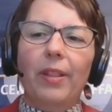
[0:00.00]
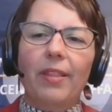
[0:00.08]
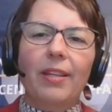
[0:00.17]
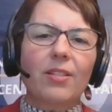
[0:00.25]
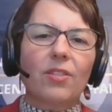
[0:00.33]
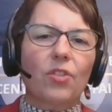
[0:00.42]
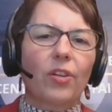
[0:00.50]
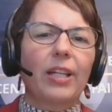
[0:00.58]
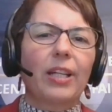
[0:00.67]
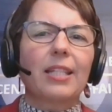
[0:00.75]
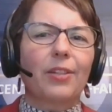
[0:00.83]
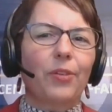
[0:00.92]
things
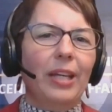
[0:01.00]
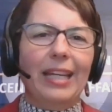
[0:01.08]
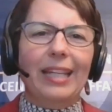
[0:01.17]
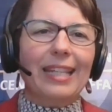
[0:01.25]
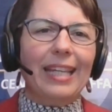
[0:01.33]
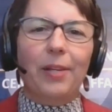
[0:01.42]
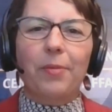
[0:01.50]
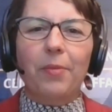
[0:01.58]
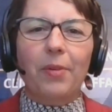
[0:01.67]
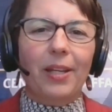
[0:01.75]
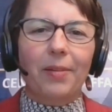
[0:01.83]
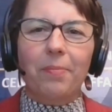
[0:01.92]
started to hit
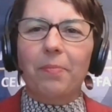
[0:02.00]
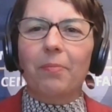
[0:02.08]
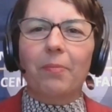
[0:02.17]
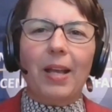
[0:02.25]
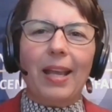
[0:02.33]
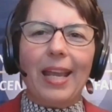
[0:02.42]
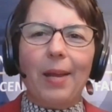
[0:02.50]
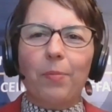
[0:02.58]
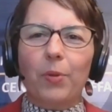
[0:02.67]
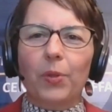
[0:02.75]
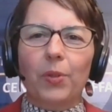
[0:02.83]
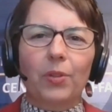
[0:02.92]
in
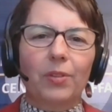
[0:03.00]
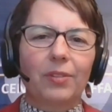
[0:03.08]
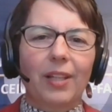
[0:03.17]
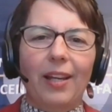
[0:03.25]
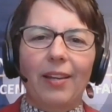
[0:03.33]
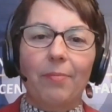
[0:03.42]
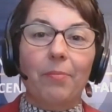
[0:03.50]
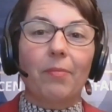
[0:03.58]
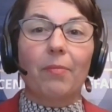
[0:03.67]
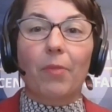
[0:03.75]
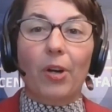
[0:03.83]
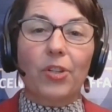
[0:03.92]
April and
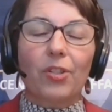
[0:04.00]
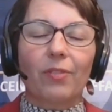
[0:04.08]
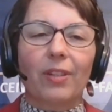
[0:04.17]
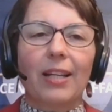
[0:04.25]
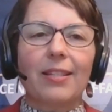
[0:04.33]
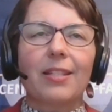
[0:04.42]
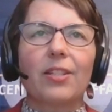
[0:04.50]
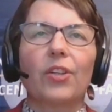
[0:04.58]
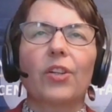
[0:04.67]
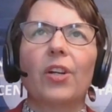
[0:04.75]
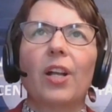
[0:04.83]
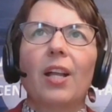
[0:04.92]
March of last
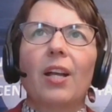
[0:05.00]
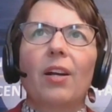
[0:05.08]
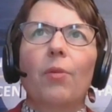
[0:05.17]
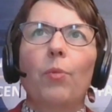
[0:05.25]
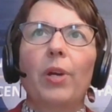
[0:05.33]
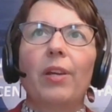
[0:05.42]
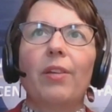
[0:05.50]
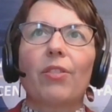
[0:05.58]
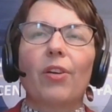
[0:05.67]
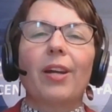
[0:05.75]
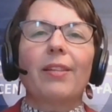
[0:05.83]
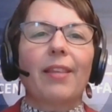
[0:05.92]
year, we
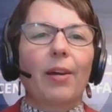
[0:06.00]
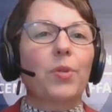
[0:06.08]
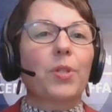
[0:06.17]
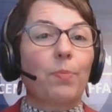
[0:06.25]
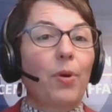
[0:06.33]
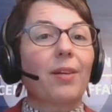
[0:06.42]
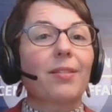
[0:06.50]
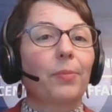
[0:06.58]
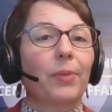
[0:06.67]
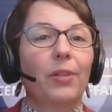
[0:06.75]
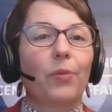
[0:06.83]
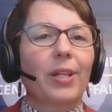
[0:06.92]
thought that was
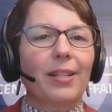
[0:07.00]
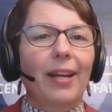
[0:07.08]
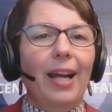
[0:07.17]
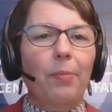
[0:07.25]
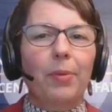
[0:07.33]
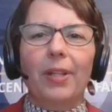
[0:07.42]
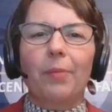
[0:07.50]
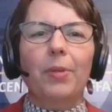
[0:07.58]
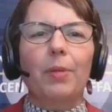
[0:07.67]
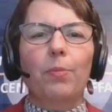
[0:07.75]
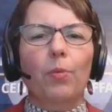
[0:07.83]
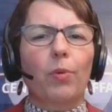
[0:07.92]
possibly going to happen, that
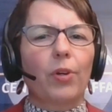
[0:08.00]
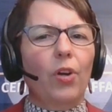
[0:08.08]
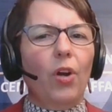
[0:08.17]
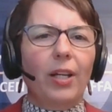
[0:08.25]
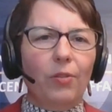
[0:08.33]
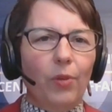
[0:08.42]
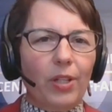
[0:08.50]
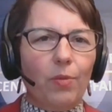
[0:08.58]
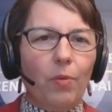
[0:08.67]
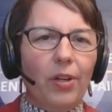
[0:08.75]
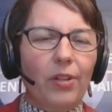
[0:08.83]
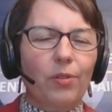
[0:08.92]
people were not going
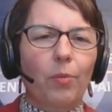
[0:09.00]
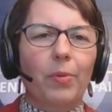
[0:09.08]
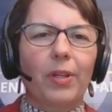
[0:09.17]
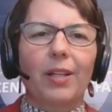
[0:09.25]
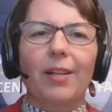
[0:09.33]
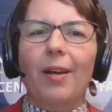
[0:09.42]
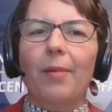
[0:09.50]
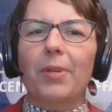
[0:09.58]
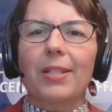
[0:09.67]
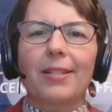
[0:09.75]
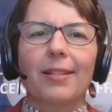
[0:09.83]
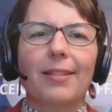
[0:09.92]
to want to open a
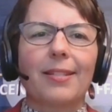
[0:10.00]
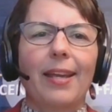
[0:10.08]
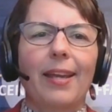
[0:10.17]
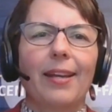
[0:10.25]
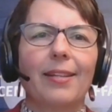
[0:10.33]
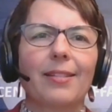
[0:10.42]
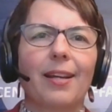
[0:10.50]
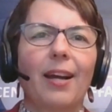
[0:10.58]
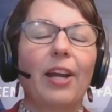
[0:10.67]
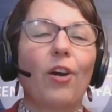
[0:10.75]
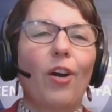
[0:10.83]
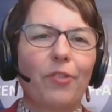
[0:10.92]
business. And
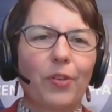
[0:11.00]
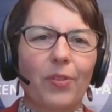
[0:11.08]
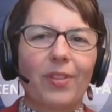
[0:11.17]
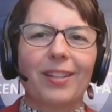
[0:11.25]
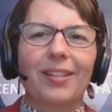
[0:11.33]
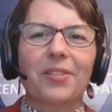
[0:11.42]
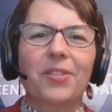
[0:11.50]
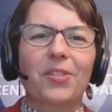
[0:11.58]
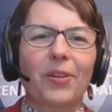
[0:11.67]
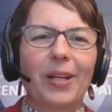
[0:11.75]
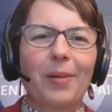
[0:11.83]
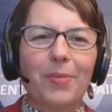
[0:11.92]
I offer the
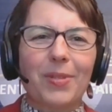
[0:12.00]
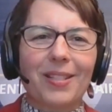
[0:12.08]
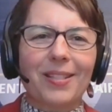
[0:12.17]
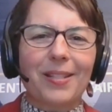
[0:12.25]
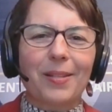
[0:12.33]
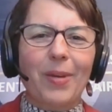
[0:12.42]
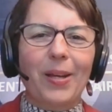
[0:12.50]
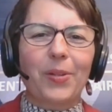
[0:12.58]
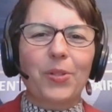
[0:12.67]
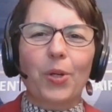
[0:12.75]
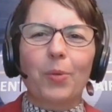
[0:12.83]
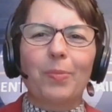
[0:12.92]
starting a business in
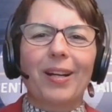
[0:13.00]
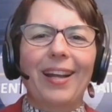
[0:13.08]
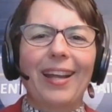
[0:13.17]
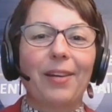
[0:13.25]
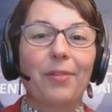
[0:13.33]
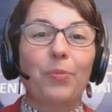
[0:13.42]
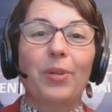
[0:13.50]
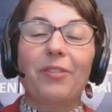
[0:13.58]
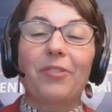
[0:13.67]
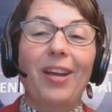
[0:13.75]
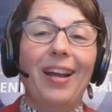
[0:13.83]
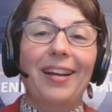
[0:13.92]
Manitoba, and
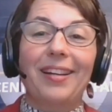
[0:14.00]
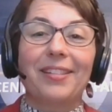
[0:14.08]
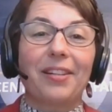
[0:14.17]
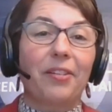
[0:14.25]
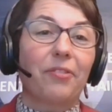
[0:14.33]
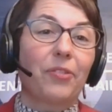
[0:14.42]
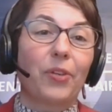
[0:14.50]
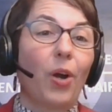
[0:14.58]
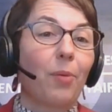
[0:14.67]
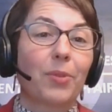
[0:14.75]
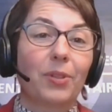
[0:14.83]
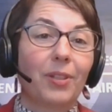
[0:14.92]
we've had a
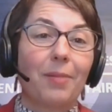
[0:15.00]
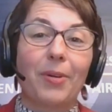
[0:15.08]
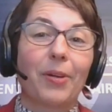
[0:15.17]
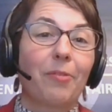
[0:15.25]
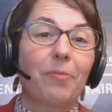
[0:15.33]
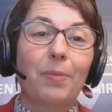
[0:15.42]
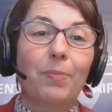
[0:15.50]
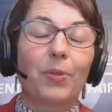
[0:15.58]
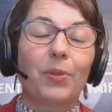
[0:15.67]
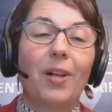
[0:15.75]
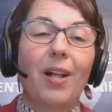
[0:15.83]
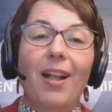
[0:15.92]
phenomenal amount of
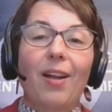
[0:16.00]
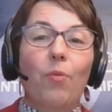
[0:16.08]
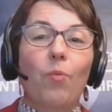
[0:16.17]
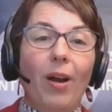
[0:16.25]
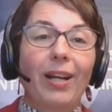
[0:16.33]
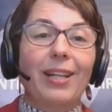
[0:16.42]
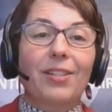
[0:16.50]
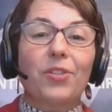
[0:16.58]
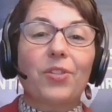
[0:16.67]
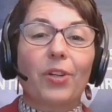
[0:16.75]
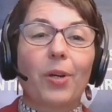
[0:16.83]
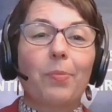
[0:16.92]
people wanting to
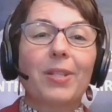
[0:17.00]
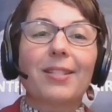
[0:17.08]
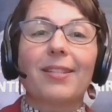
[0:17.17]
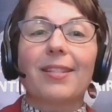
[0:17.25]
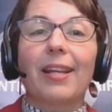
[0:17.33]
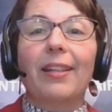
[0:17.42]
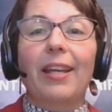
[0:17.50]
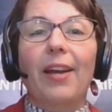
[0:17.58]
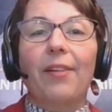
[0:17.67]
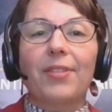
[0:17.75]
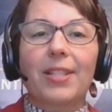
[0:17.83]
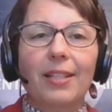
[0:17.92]
start a business, and they
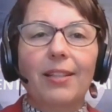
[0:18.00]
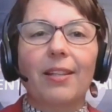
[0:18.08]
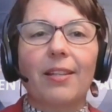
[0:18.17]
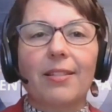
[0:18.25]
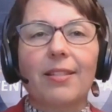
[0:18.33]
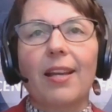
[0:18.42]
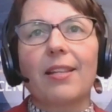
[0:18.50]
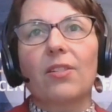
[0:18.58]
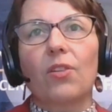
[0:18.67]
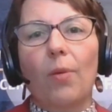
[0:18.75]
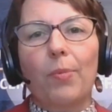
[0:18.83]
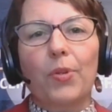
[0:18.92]
have seen this as
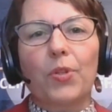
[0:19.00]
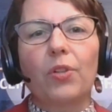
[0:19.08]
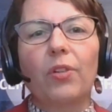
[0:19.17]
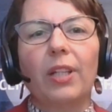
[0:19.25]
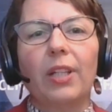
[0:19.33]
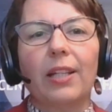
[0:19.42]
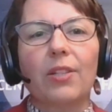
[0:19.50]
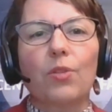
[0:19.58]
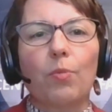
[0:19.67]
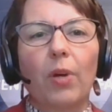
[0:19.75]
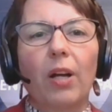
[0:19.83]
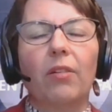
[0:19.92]
an opportunity
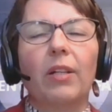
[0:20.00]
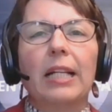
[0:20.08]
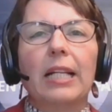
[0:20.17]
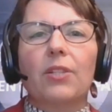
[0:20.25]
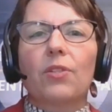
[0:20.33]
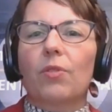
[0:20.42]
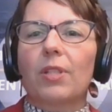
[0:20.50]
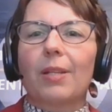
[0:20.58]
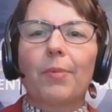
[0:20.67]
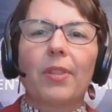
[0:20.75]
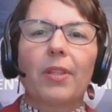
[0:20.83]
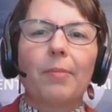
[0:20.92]
as well. So
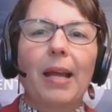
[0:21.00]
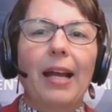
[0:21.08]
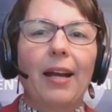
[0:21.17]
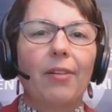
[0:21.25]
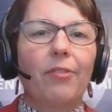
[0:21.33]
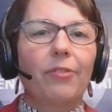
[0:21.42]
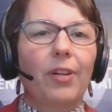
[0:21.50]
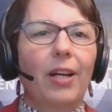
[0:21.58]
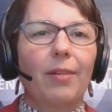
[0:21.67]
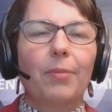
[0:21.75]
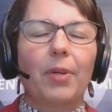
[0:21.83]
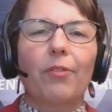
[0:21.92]
some of them have
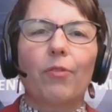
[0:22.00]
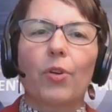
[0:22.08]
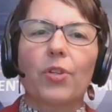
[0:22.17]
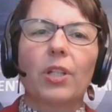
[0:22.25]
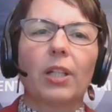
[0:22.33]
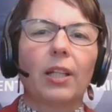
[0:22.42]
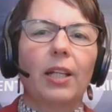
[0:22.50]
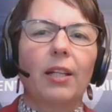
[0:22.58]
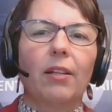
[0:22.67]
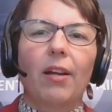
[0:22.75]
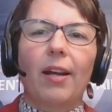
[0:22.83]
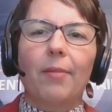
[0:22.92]

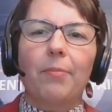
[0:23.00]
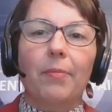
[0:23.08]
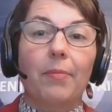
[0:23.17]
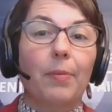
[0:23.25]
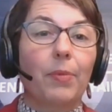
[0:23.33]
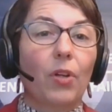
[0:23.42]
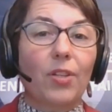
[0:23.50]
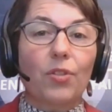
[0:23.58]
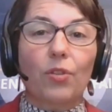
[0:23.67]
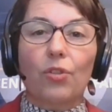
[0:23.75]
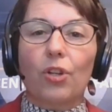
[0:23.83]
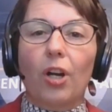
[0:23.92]
unfortunately maybe
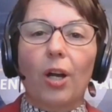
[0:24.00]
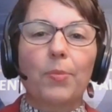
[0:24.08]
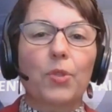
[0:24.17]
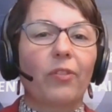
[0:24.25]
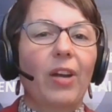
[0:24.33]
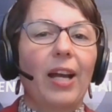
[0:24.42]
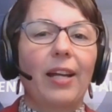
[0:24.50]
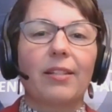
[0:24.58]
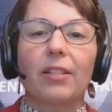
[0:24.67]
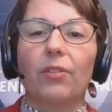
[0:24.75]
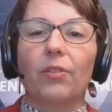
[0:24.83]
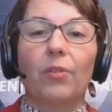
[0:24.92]
lost their jobs or
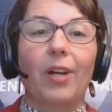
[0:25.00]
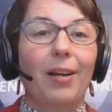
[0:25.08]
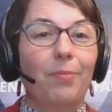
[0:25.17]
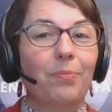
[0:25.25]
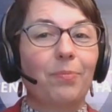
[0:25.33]
had to